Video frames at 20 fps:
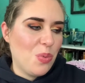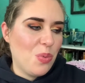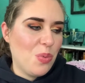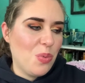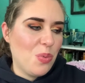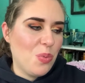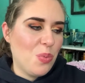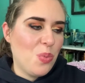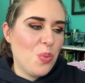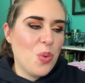
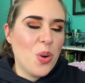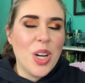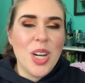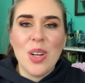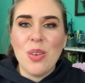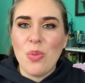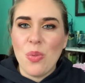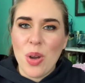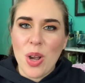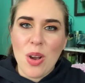
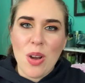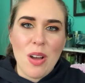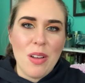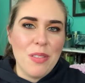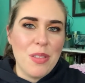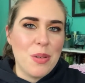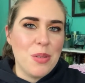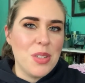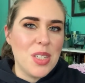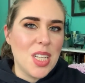wouldn't wear all
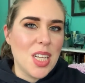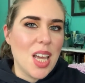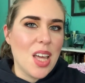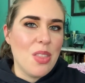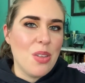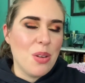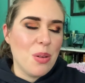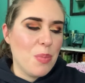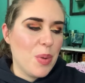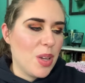those
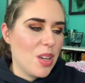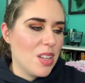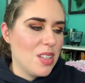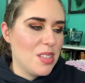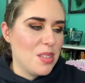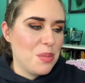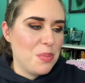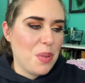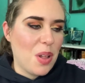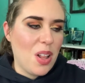together
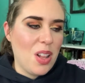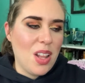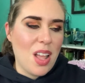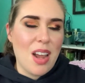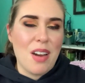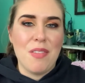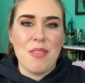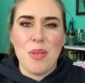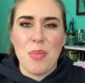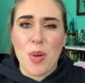because a
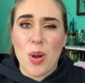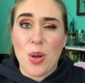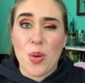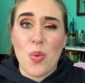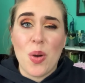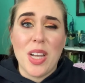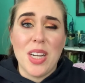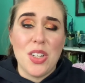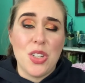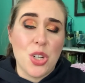lot of them are
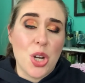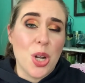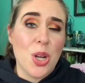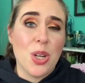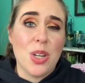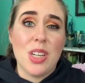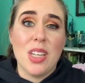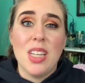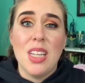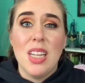quite
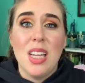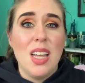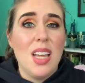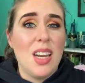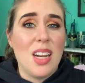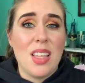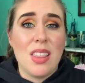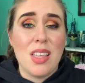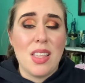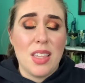dark
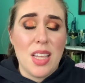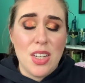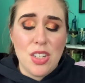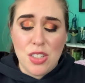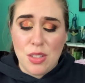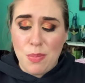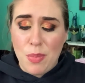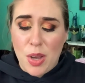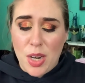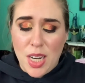and I think they
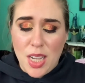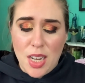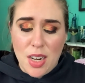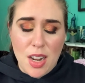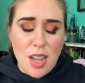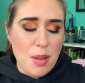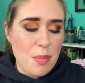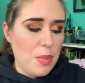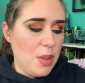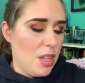just muddy it
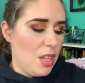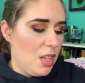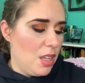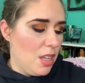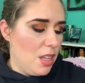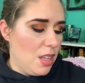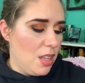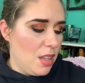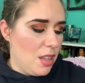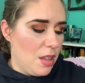up.
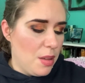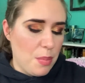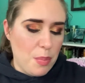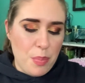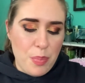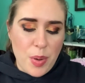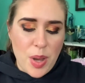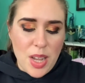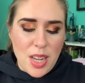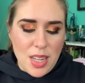
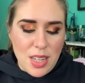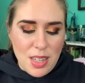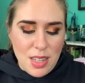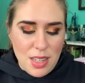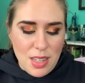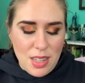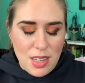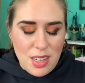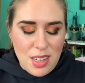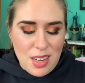But
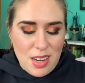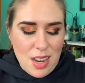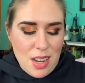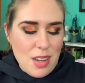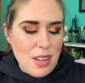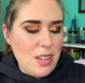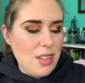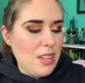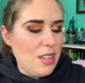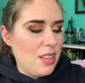
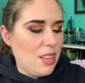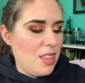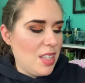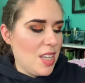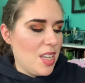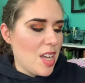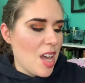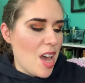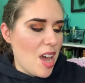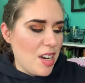the
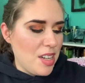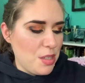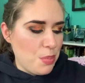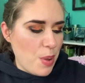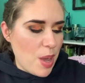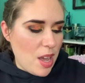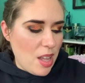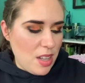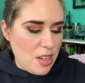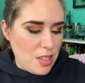Goddess
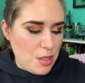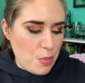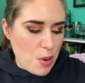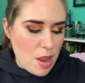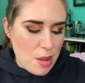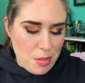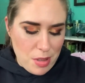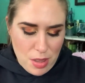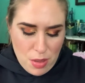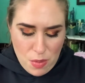palette is
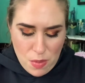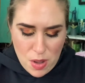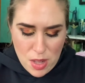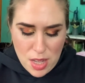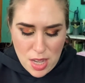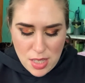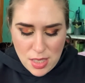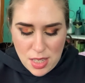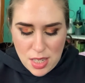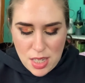probably the one
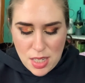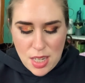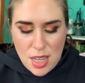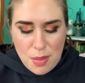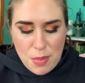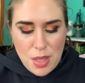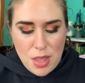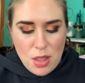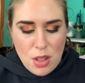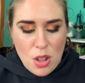that's going to take
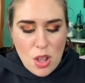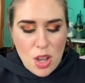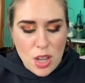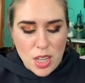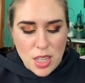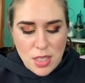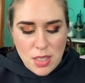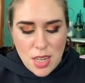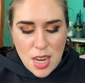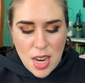me the
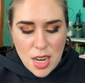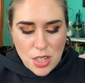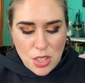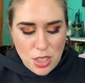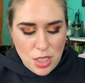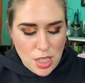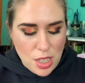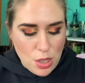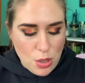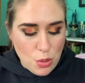longest to
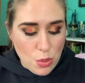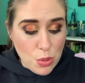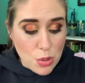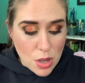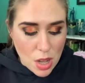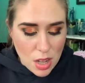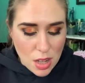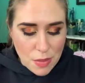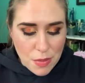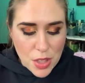actually use
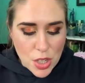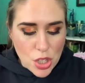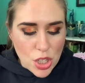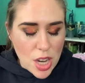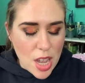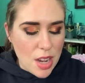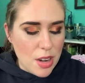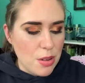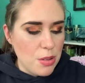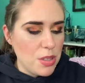all of the
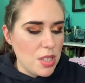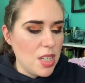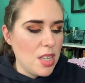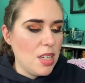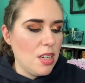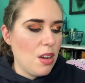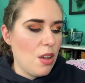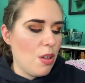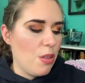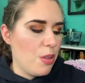shadows
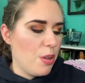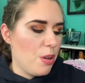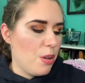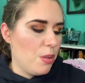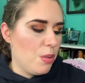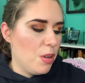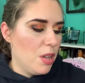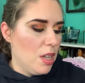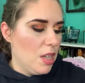in. Although,